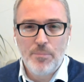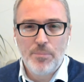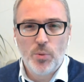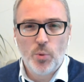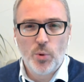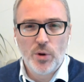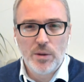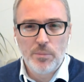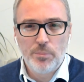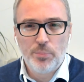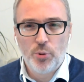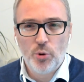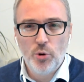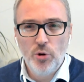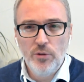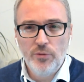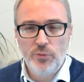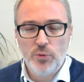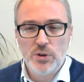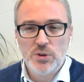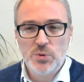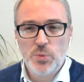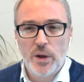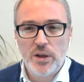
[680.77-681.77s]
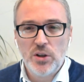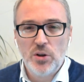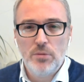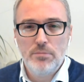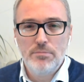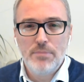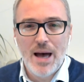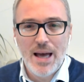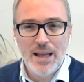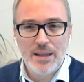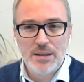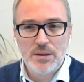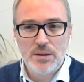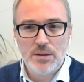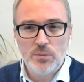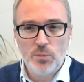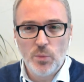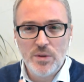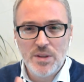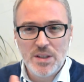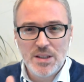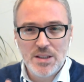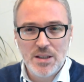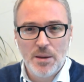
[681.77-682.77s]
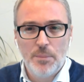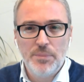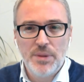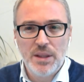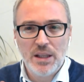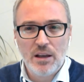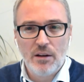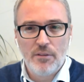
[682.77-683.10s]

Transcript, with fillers: But what it proved was where you met with something